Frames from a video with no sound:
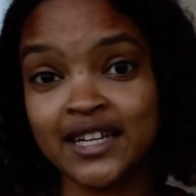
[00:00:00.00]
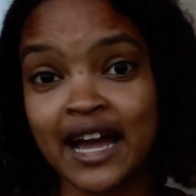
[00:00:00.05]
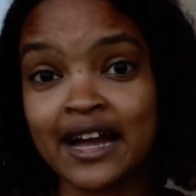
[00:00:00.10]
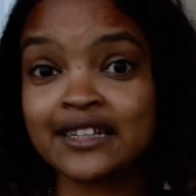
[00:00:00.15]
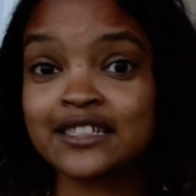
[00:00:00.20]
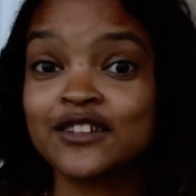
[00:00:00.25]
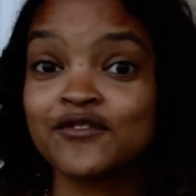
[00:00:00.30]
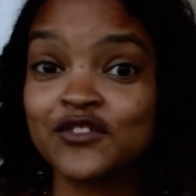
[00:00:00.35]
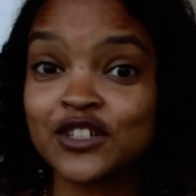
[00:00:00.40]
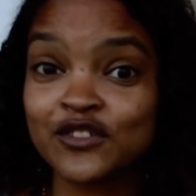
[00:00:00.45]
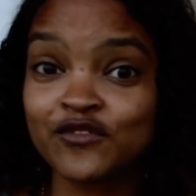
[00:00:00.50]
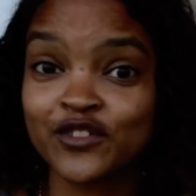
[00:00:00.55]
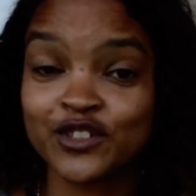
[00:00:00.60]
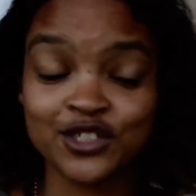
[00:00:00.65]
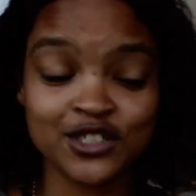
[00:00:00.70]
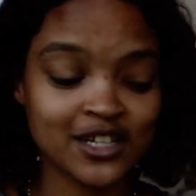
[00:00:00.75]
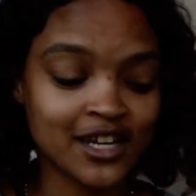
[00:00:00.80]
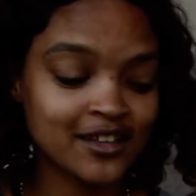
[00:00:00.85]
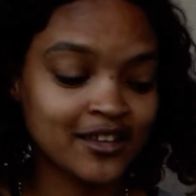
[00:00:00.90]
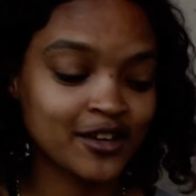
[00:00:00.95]
activity for
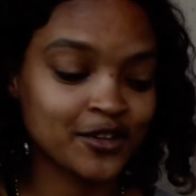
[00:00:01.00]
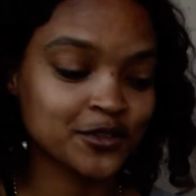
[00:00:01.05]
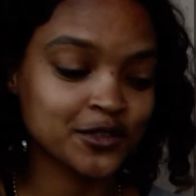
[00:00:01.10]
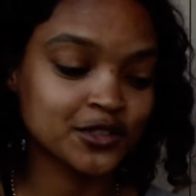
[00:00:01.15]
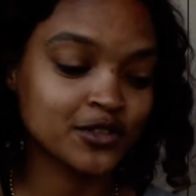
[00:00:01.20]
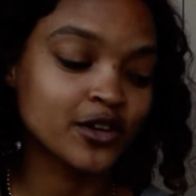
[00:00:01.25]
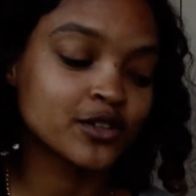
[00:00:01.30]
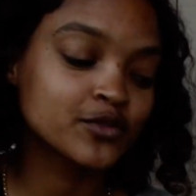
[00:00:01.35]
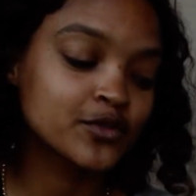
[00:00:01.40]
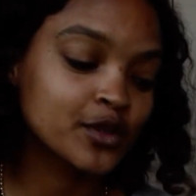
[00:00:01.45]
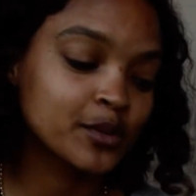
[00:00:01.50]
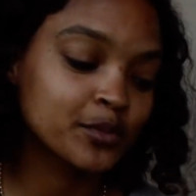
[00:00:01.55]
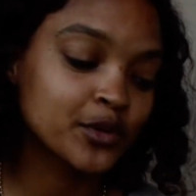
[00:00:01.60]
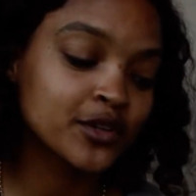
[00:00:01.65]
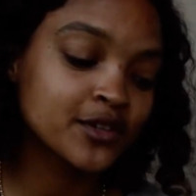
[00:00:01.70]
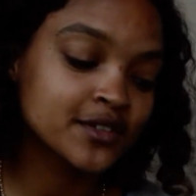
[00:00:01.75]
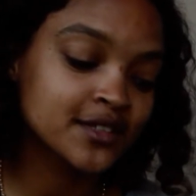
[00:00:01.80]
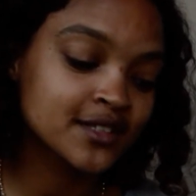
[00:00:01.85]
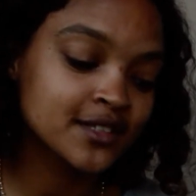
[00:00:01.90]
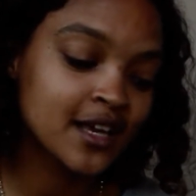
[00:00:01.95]
today that goes along with the
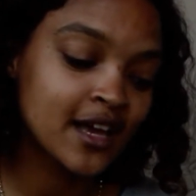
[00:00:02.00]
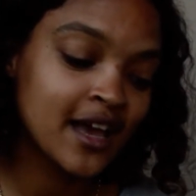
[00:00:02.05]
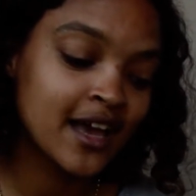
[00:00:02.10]
books.